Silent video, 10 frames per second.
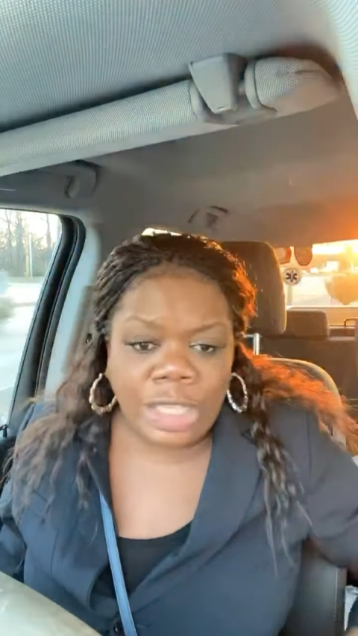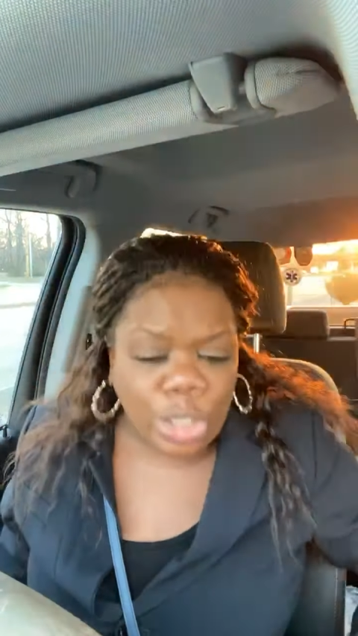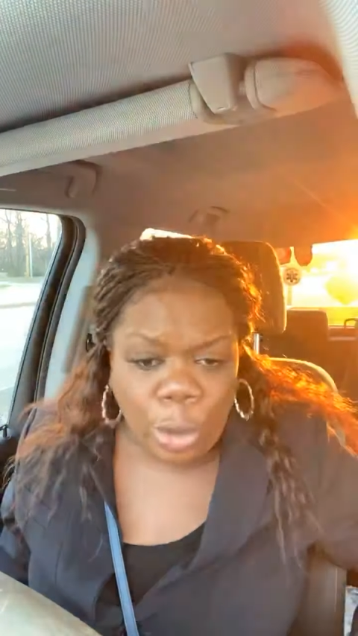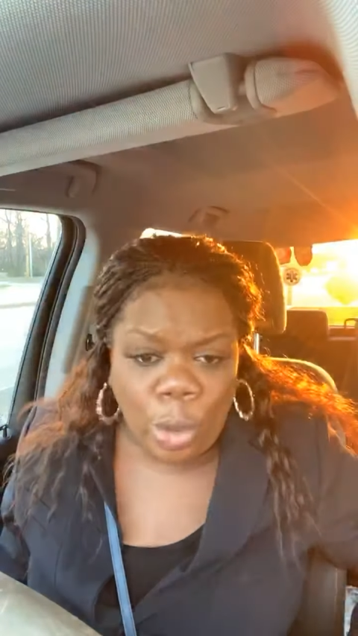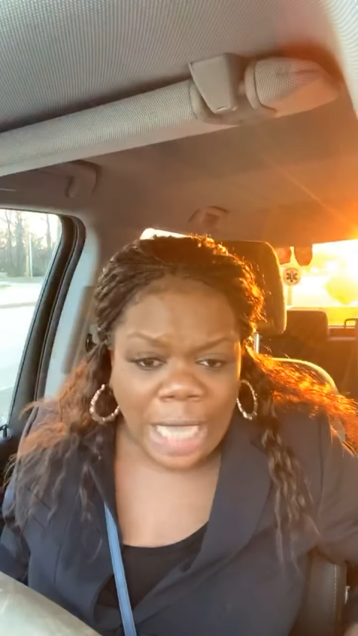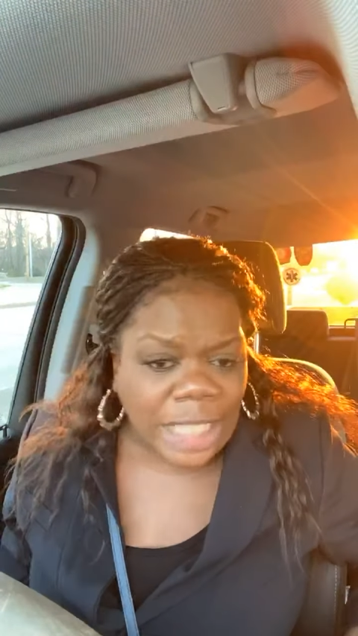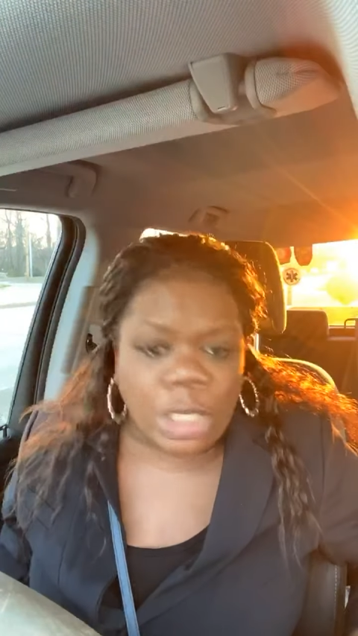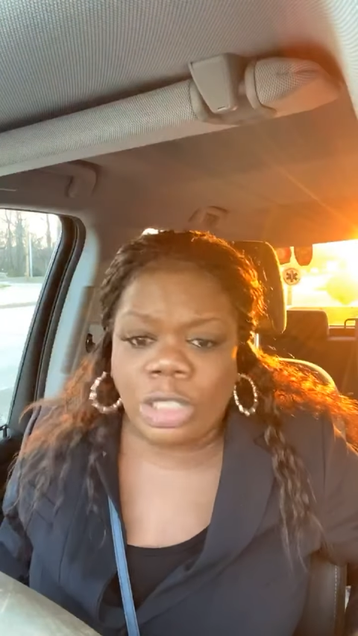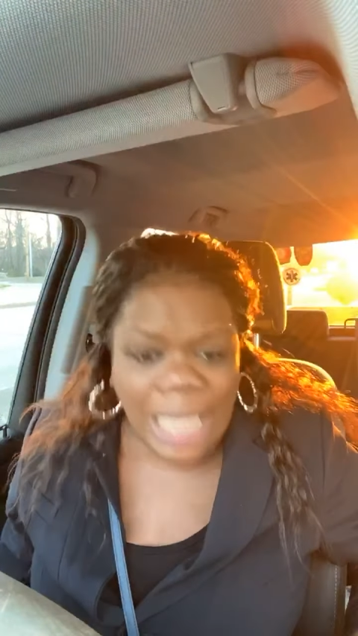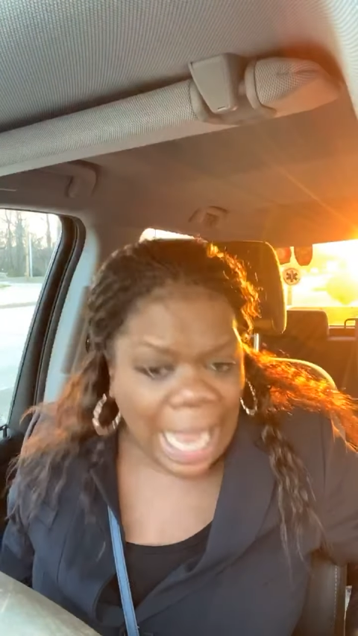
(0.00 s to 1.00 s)
doing that.
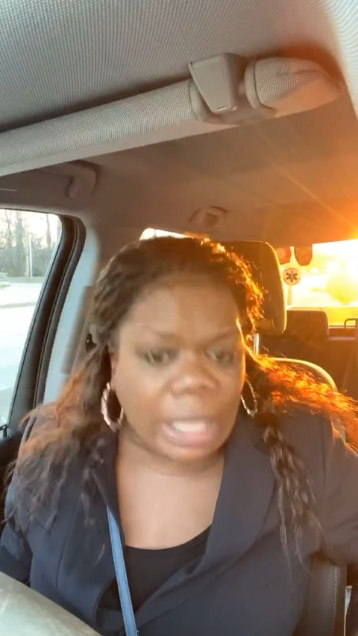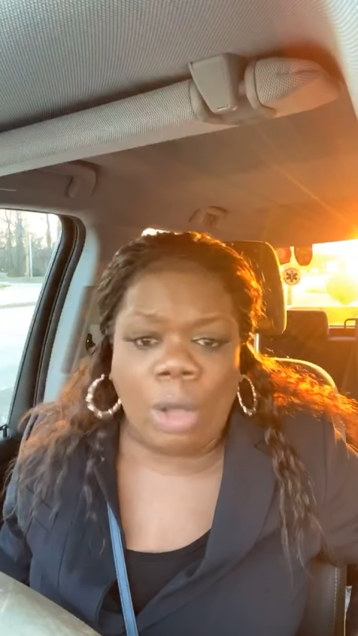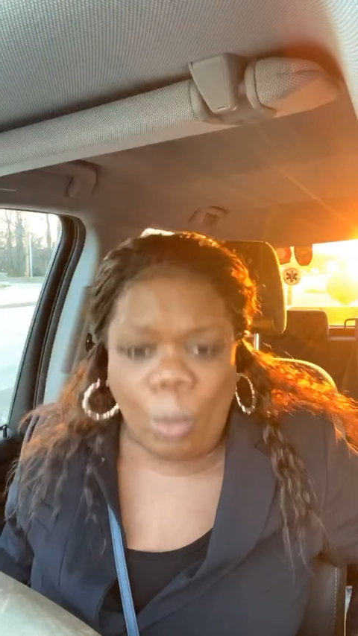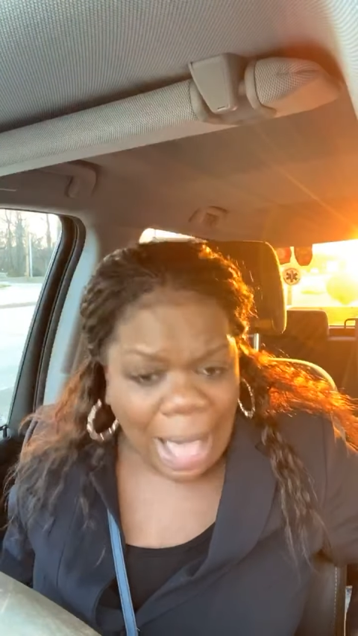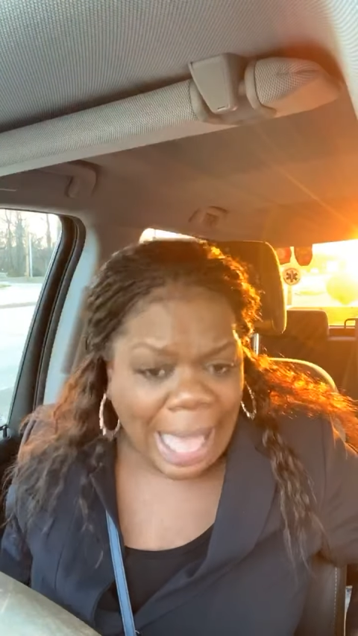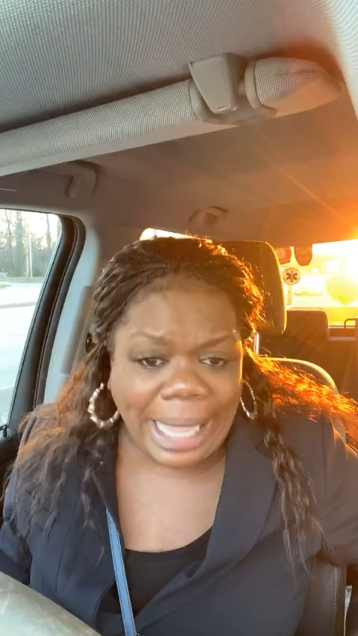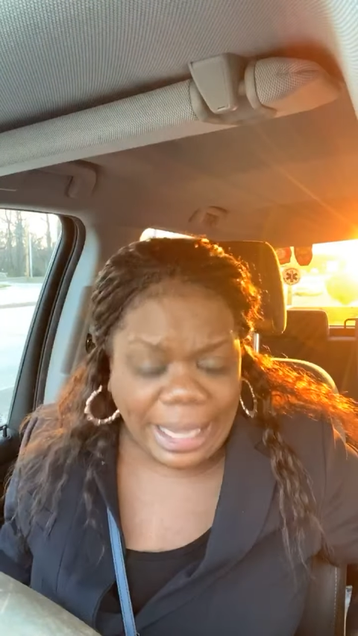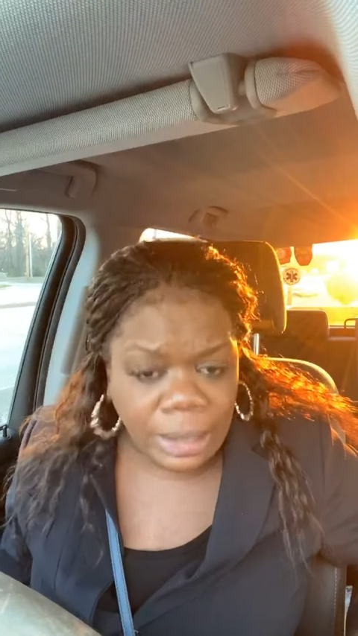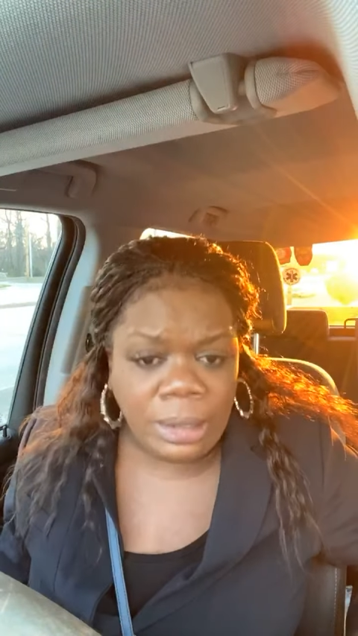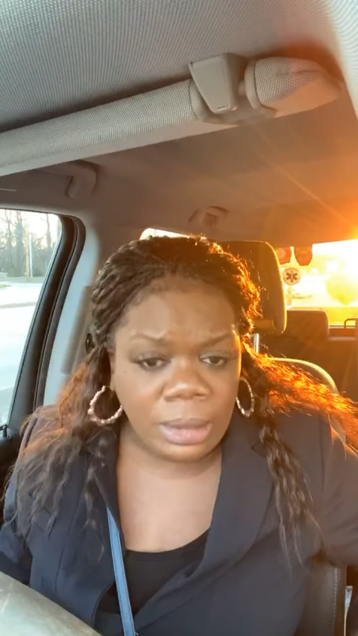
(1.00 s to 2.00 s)
So take away
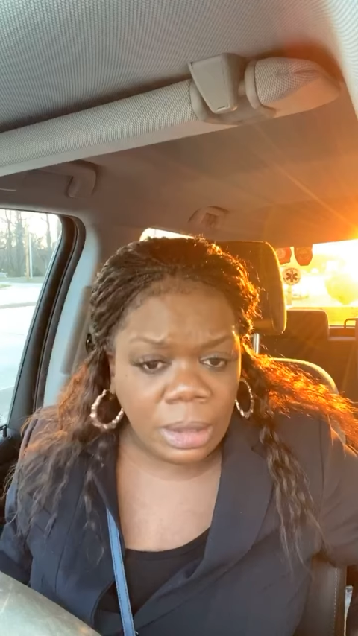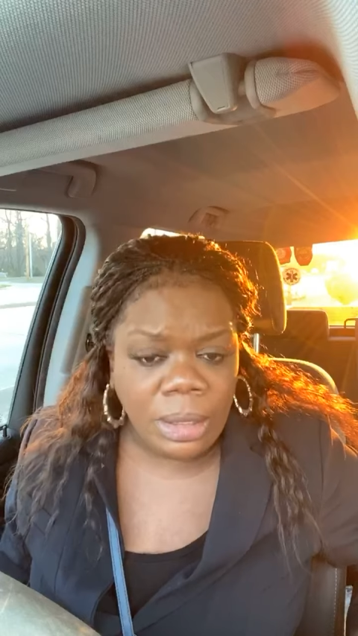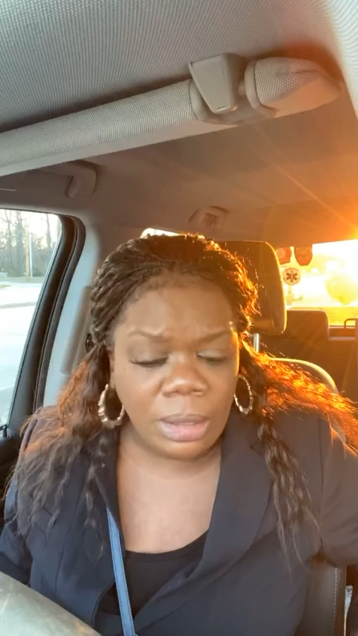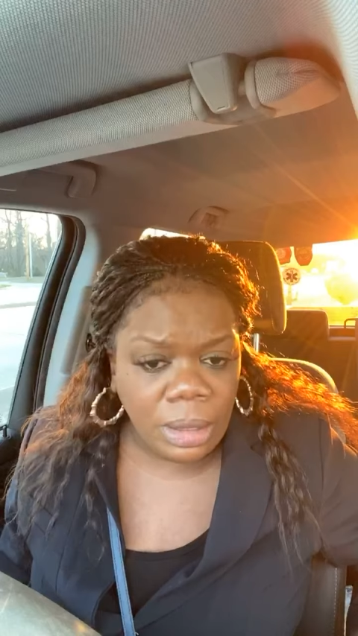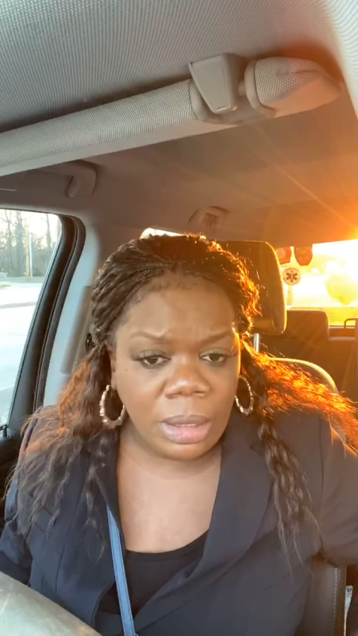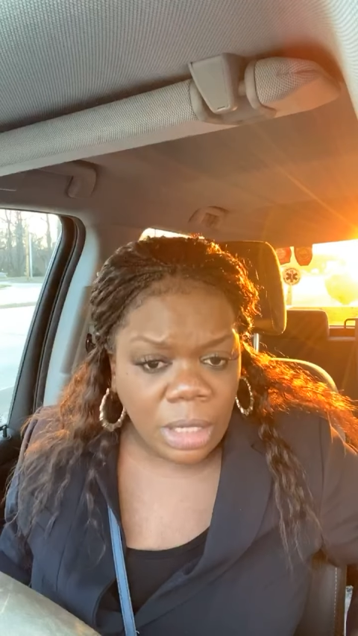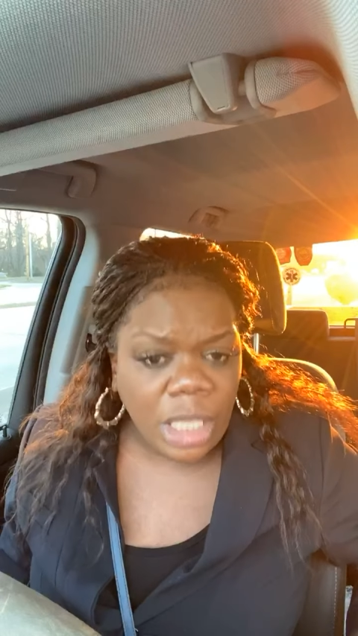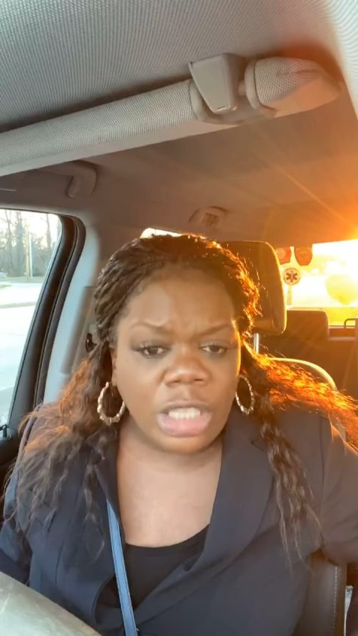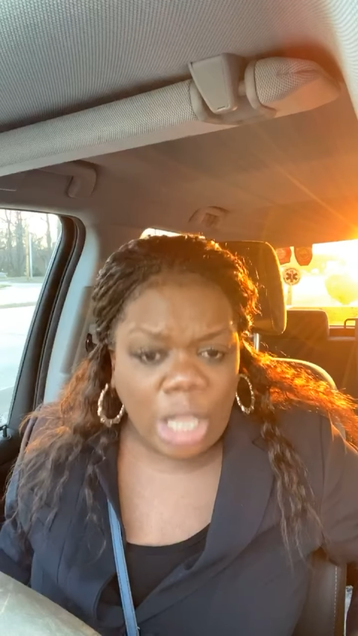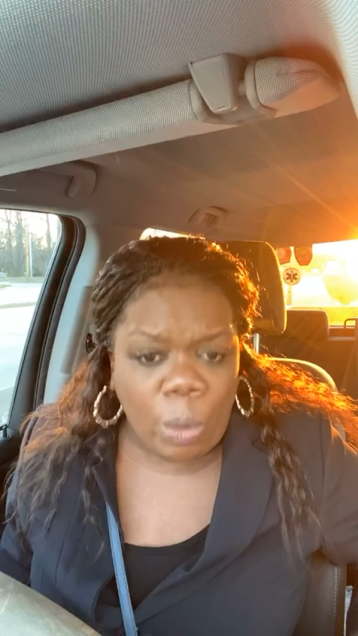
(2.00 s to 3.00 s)

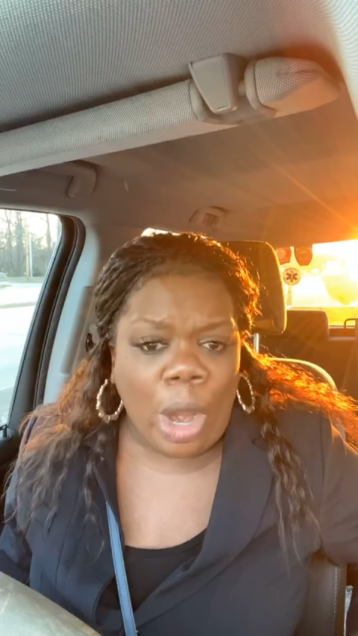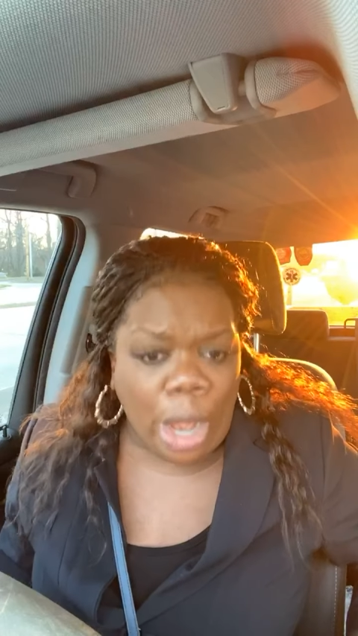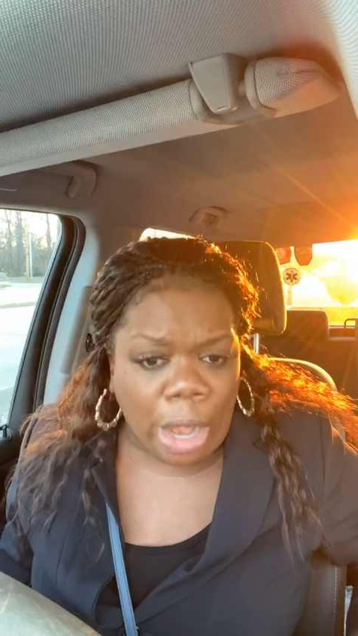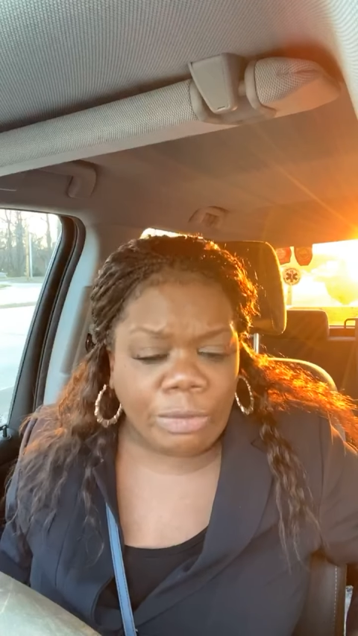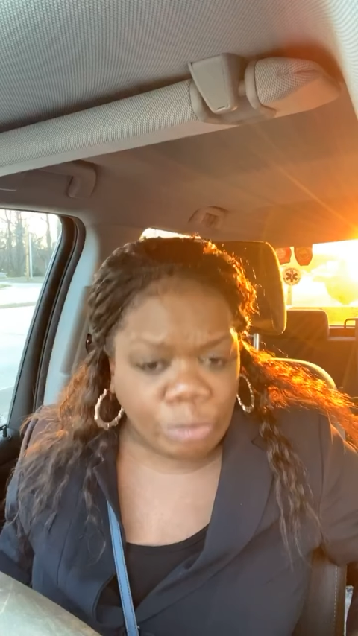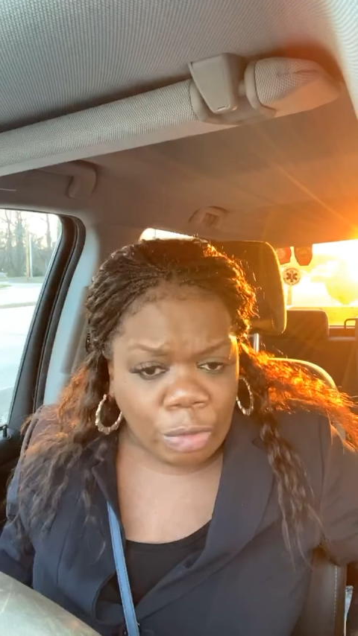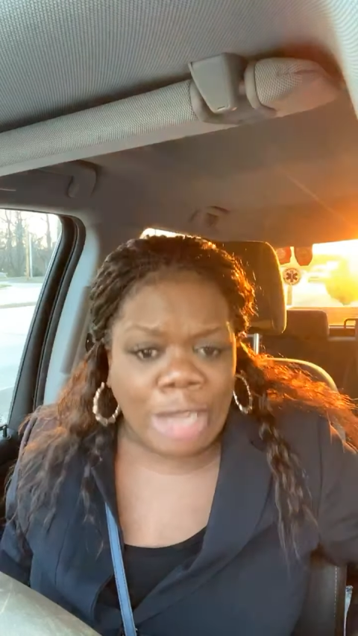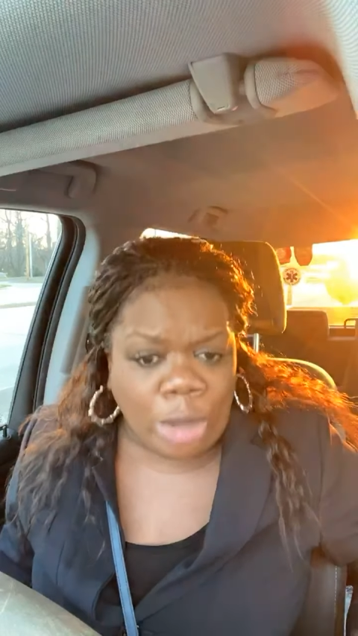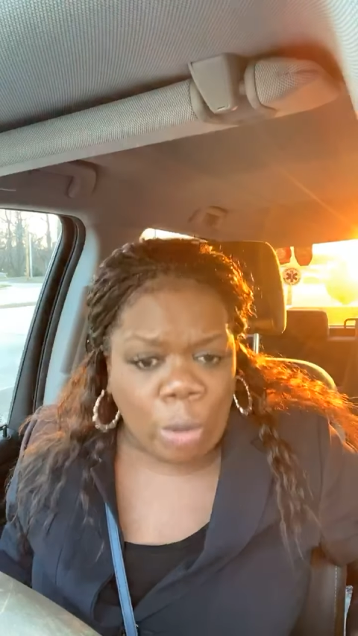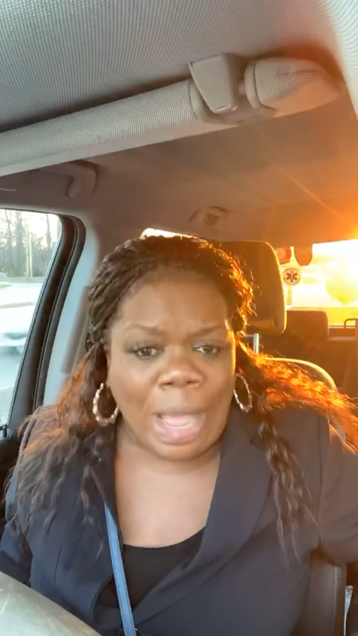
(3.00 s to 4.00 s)
the word
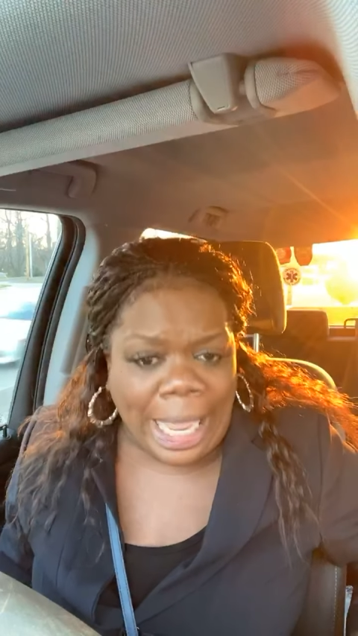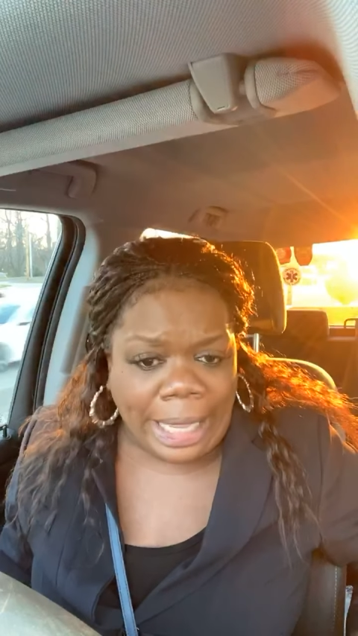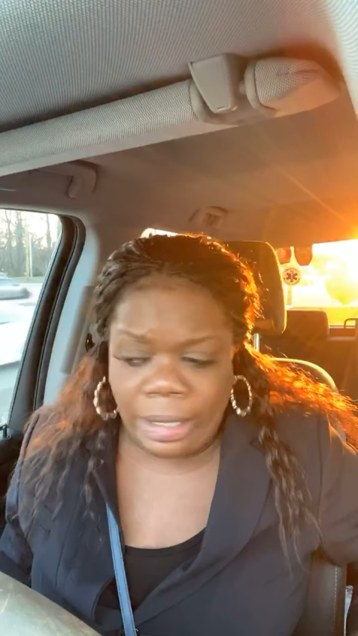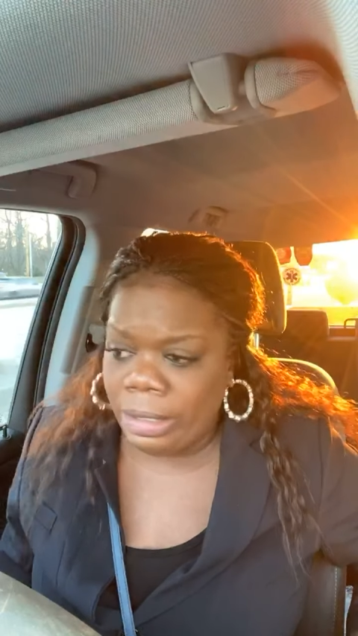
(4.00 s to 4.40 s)
run away.